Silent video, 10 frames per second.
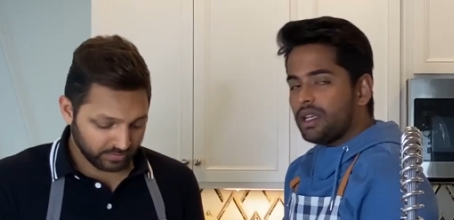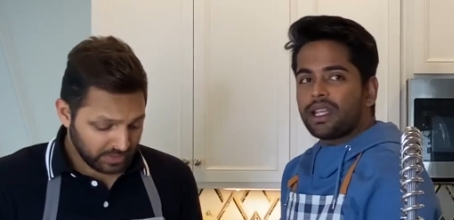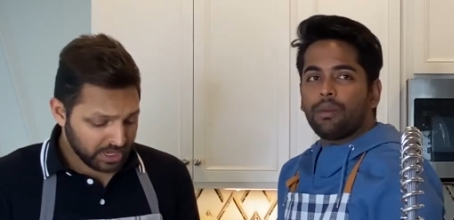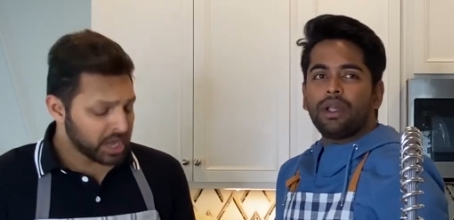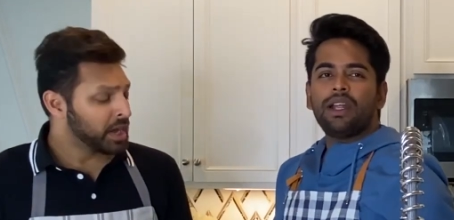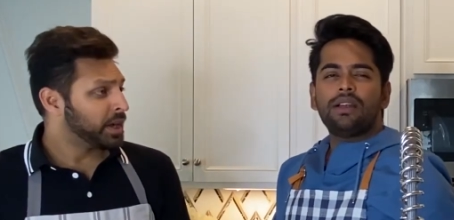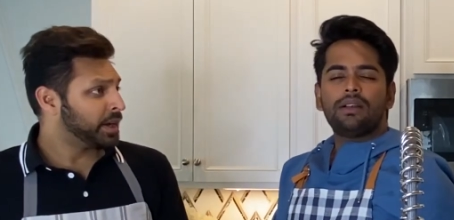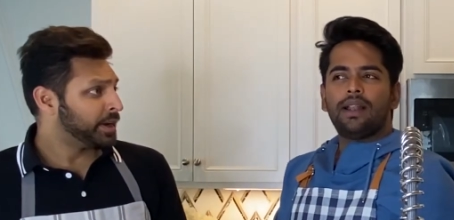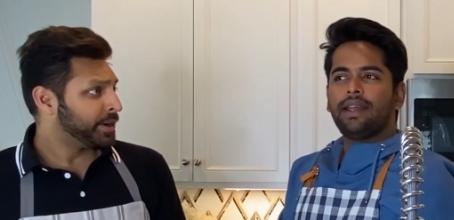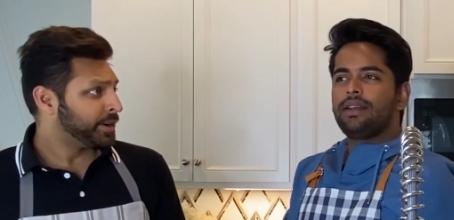Speaker 1: Can we get
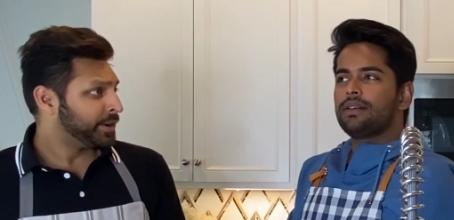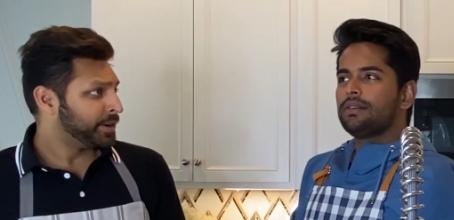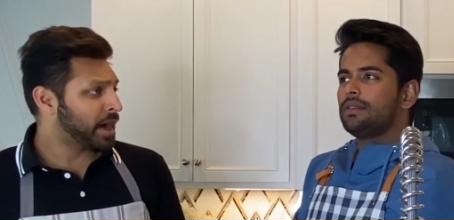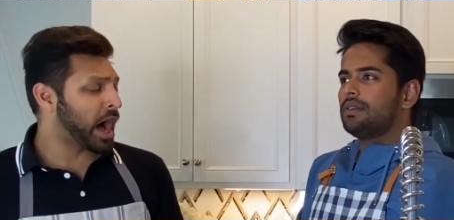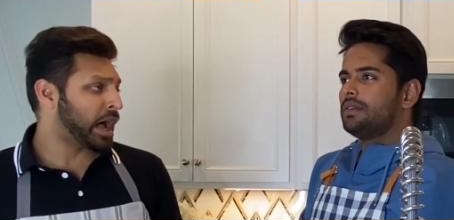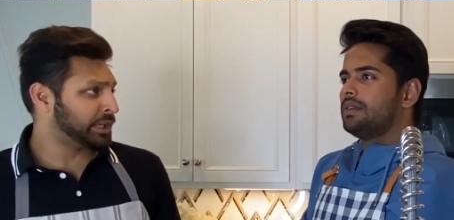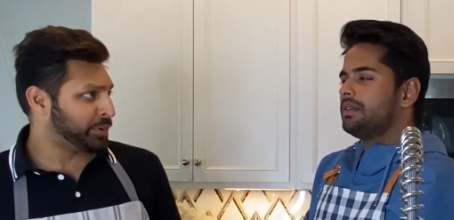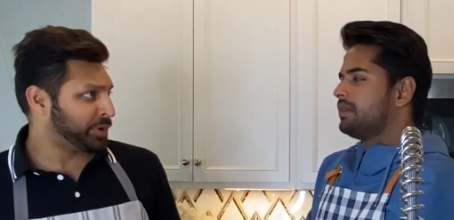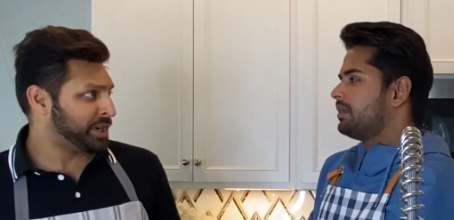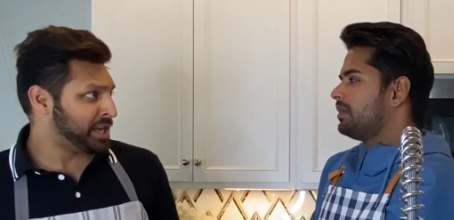like
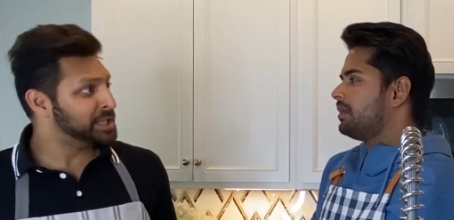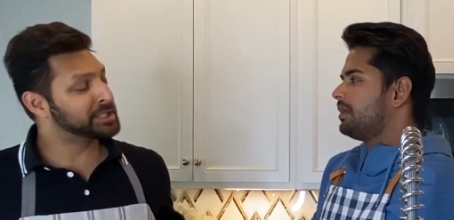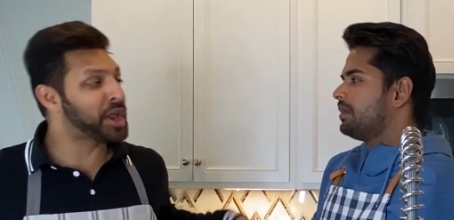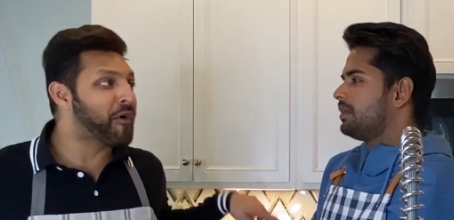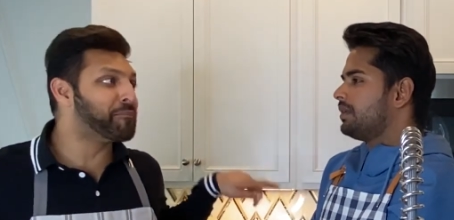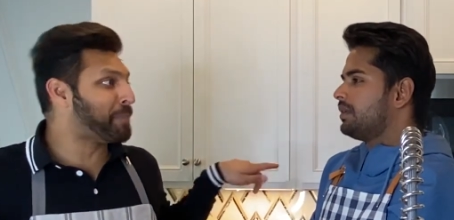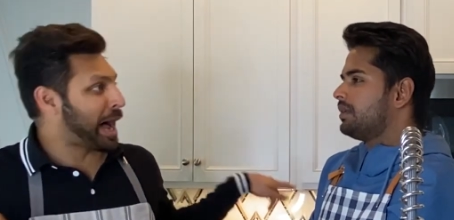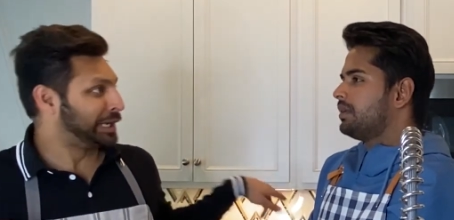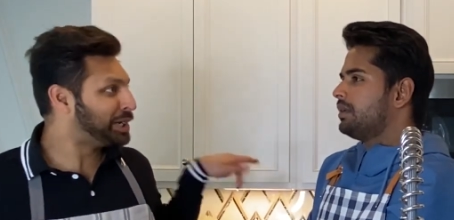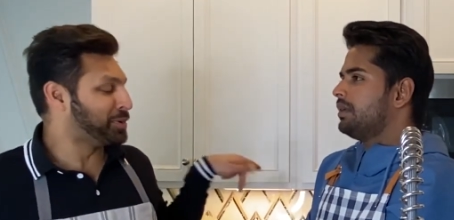Hollywood instead of
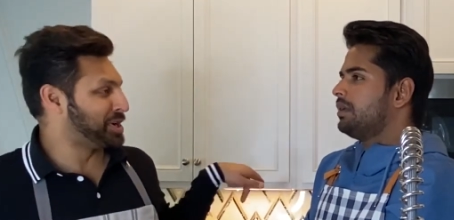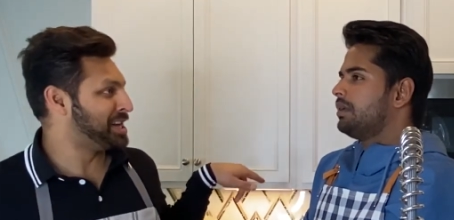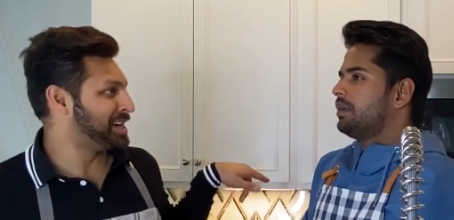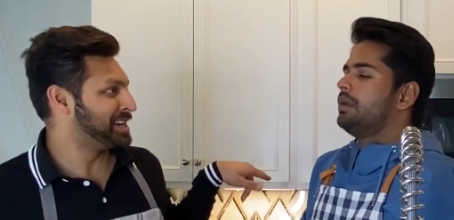Bollywood?